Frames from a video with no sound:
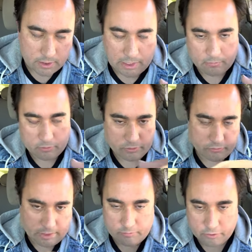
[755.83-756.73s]
I'm
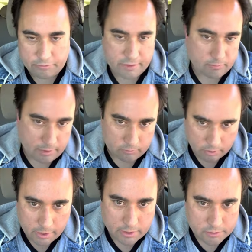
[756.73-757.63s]
within my
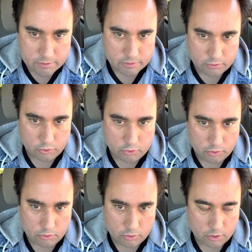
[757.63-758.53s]
rights, you know?